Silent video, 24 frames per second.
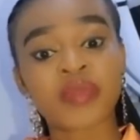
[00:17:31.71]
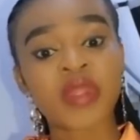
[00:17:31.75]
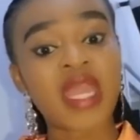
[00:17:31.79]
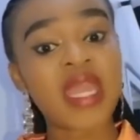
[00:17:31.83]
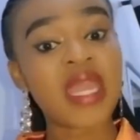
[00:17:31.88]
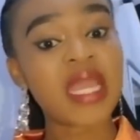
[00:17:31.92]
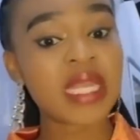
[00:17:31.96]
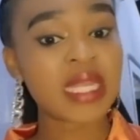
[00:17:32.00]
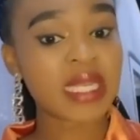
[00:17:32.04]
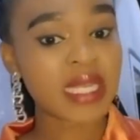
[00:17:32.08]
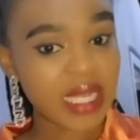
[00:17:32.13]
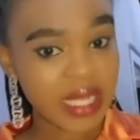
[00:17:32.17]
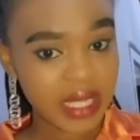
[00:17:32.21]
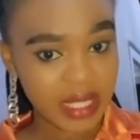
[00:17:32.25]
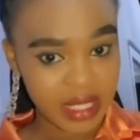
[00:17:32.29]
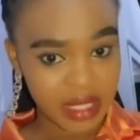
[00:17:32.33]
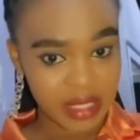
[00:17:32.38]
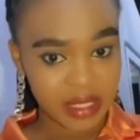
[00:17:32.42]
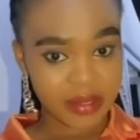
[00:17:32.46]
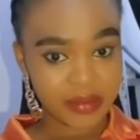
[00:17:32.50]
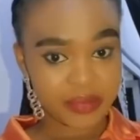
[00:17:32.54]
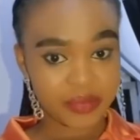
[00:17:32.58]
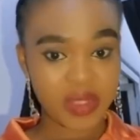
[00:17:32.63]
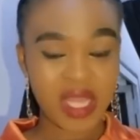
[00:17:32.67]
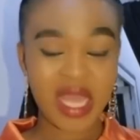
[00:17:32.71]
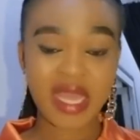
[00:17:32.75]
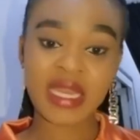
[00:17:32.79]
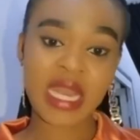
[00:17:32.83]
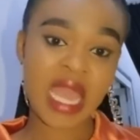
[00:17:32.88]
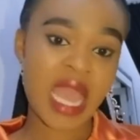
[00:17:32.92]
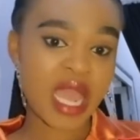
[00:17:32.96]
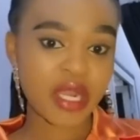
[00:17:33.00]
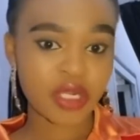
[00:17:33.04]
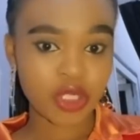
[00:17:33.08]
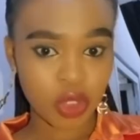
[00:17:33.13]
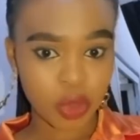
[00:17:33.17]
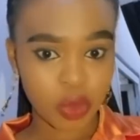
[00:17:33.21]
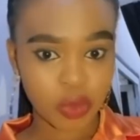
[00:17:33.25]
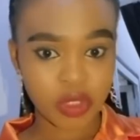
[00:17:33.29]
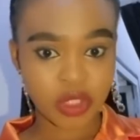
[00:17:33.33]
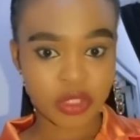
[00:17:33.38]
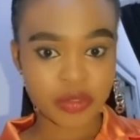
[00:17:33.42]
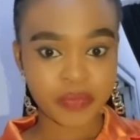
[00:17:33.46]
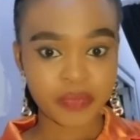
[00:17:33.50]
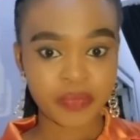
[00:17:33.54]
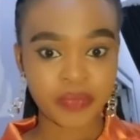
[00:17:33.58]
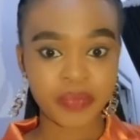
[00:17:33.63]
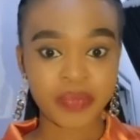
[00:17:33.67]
A lady, an adult,